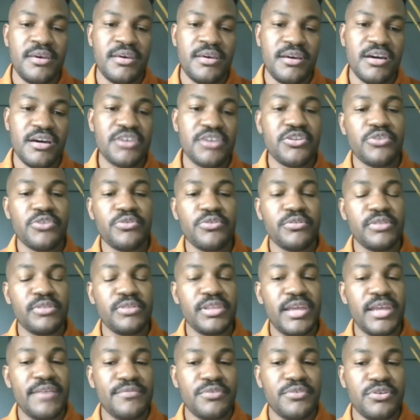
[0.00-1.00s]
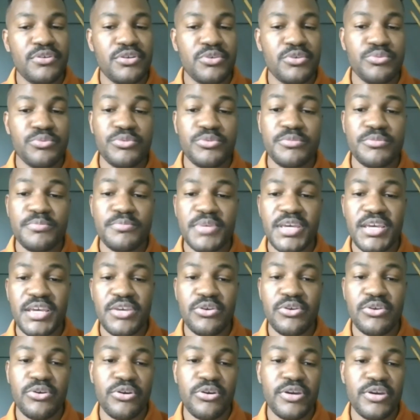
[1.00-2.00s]
Another level would be
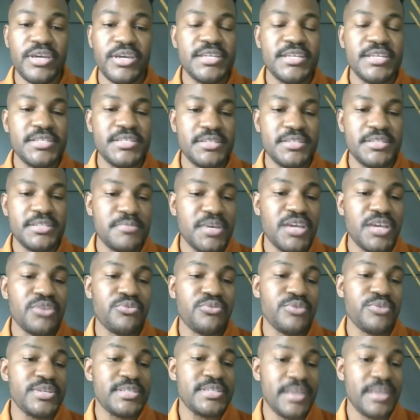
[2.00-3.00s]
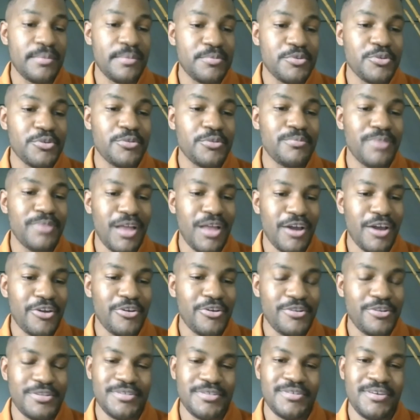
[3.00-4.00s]
your histamine receptor
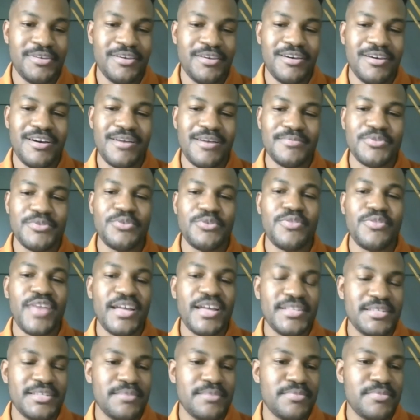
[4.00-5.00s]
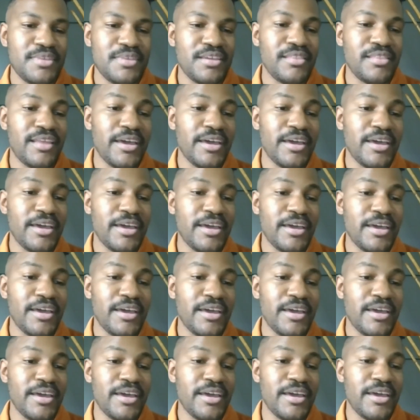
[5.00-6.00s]
blockers. So that's something like
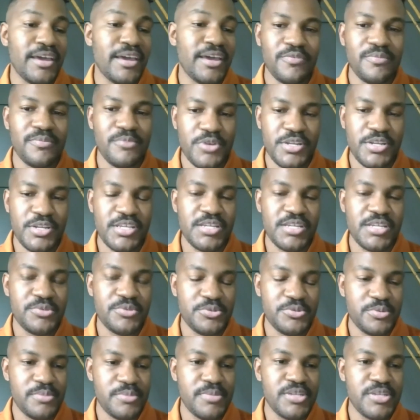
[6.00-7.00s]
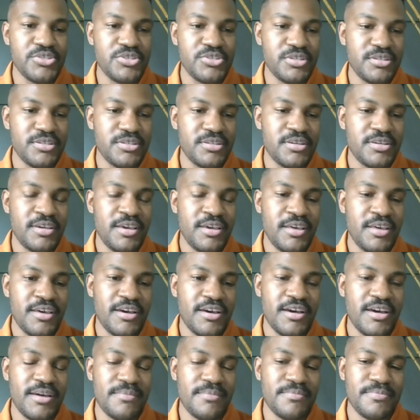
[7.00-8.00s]
Pepcid or famotidine, which we mentioned,
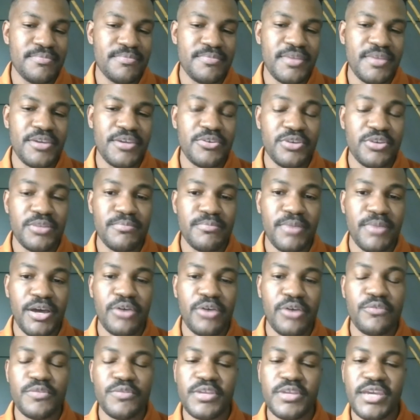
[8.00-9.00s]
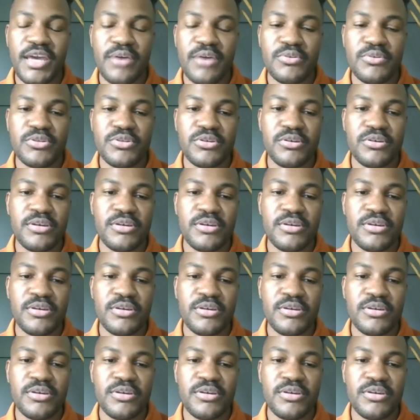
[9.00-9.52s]
that you can buy over the counter.